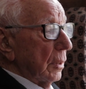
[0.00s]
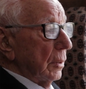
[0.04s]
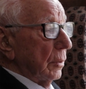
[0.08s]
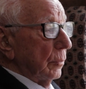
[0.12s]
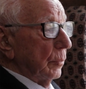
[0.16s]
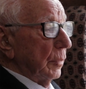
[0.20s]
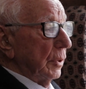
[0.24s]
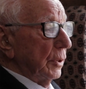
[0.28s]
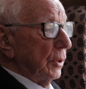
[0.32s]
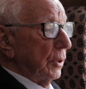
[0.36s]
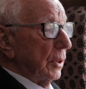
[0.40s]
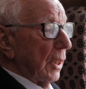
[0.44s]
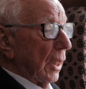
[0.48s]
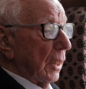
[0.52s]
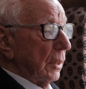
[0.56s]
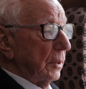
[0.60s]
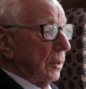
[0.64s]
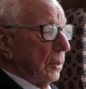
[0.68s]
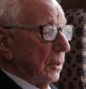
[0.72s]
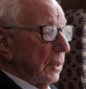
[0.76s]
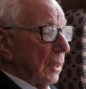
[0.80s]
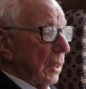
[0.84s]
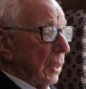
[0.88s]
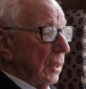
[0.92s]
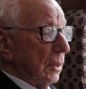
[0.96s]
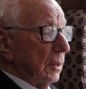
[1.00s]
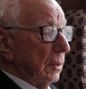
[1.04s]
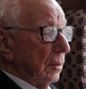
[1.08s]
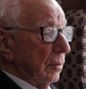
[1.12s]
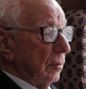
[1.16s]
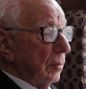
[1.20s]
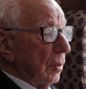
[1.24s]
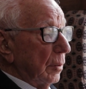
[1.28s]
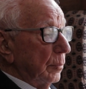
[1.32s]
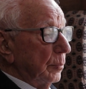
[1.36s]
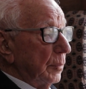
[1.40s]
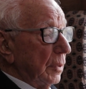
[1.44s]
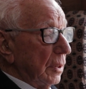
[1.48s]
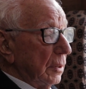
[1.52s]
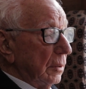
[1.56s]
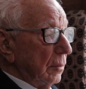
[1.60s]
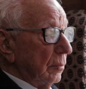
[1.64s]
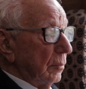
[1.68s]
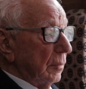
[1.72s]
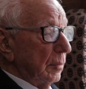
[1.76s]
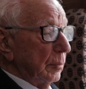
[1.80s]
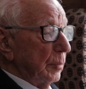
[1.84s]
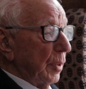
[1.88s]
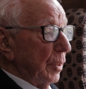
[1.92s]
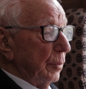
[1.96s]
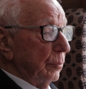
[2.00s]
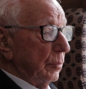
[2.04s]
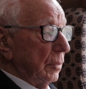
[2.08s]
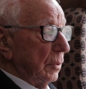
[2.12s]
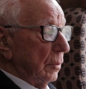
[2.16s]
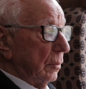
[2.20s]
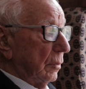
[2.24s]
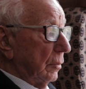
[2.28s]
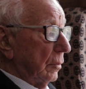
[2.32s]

Which I tried, maybe